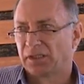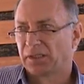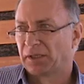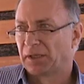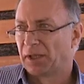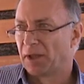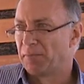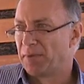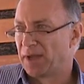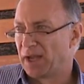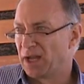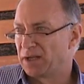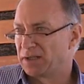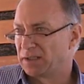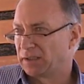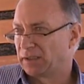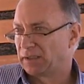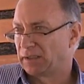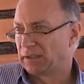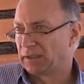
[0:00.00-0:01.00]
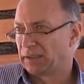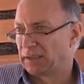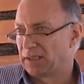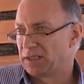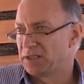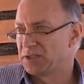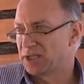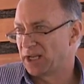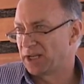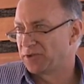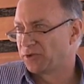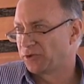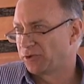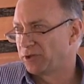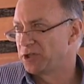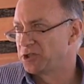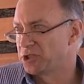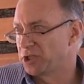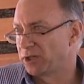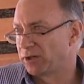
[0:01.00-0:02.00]
about he's had
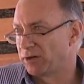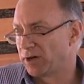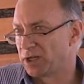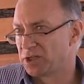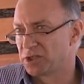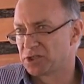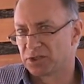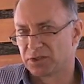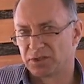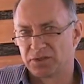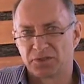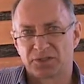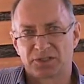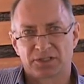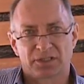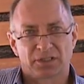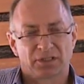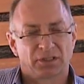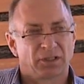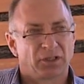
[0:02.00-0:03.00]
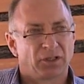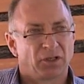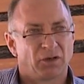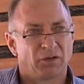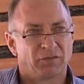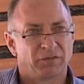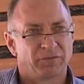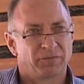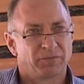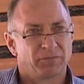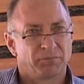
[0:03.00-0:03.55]
3 generations of